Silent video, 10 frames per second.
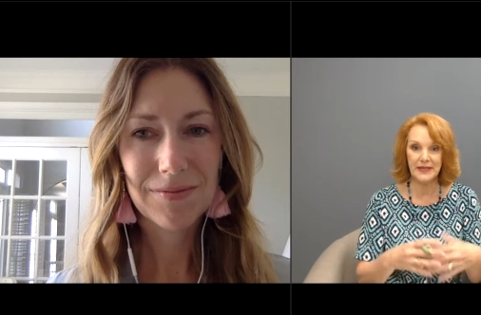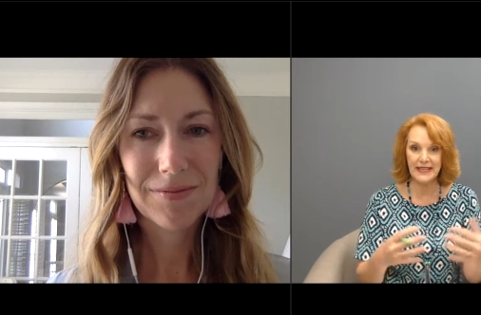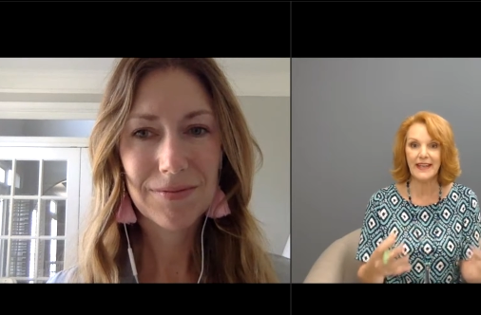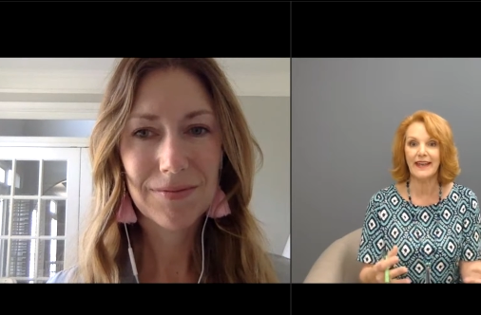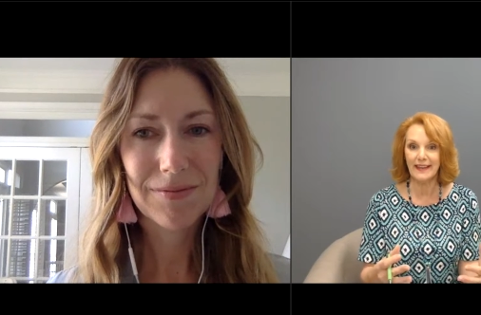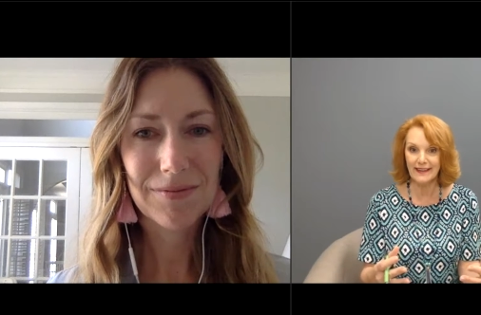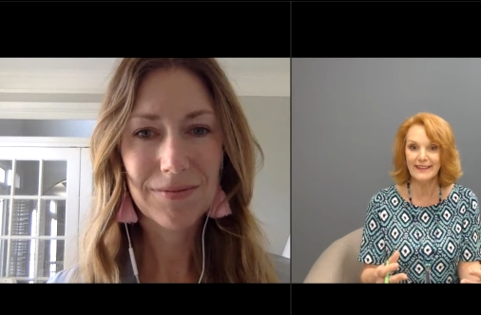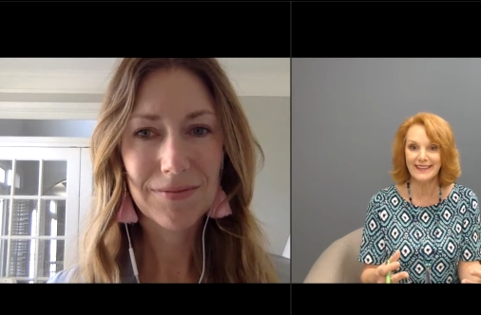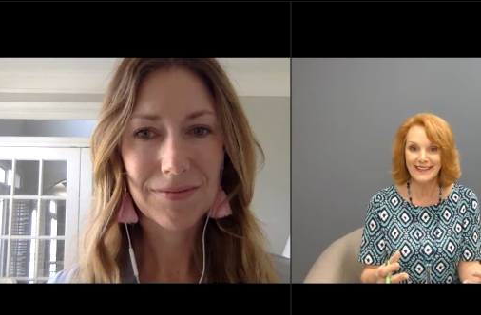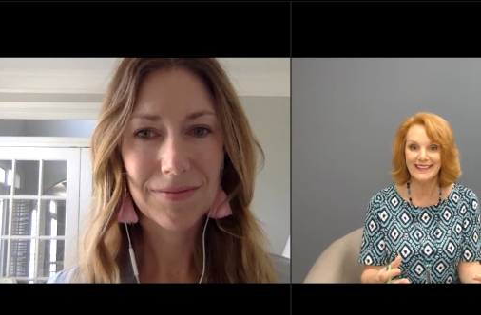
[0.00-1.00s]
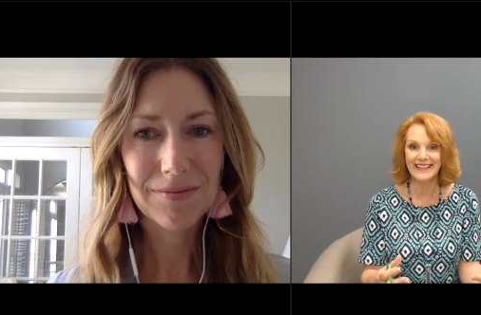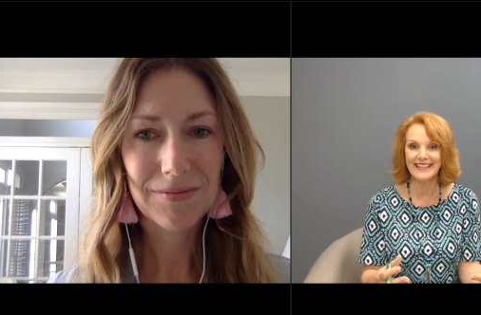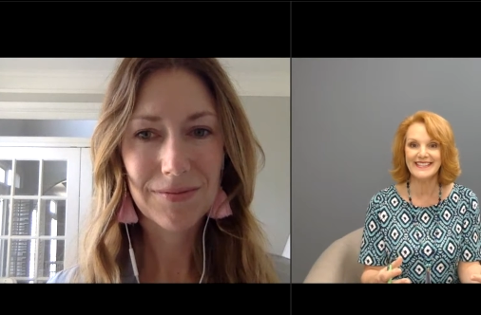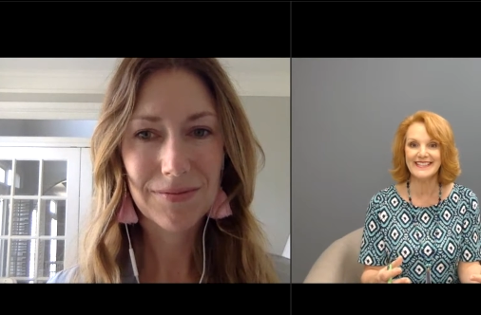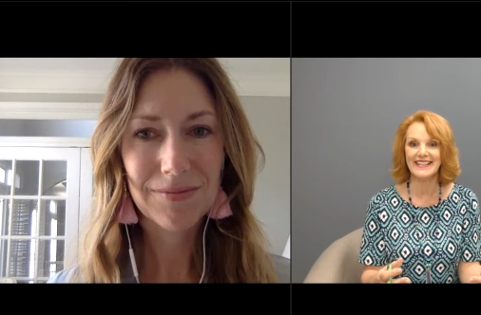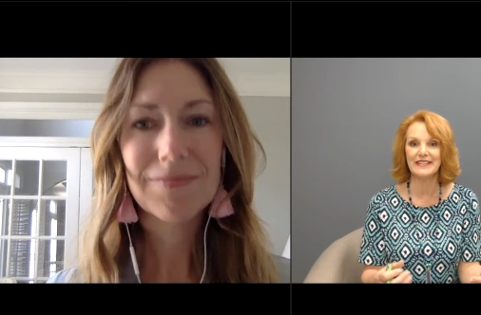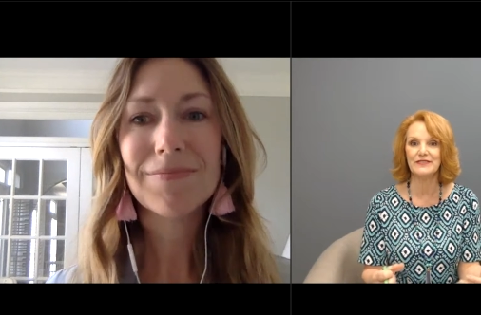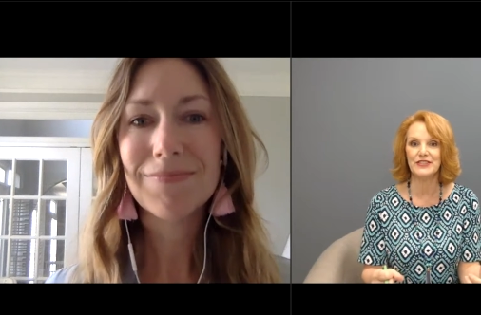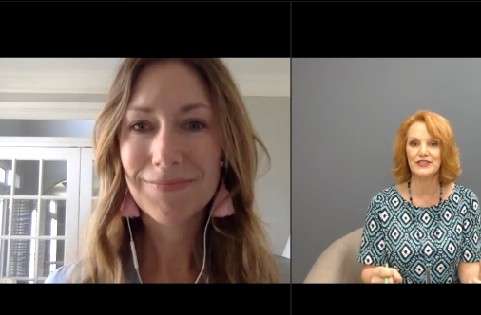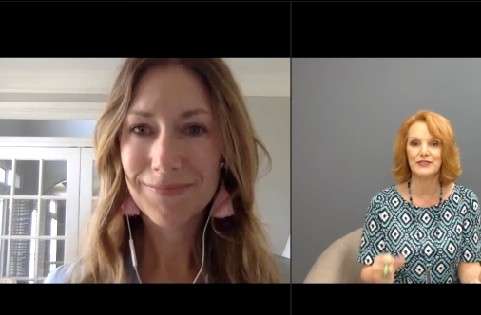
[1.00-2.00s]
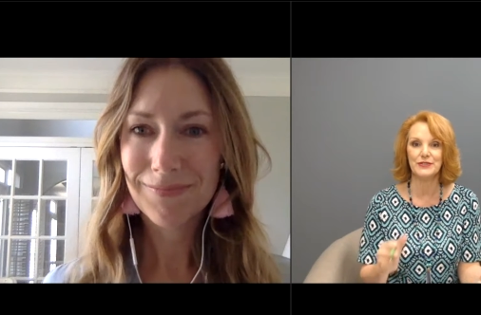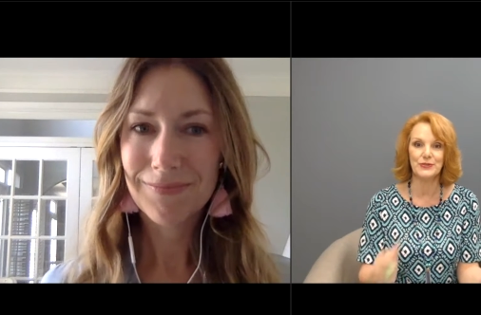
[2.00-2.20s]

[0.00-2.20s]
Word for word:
Speaker 1: being instead of just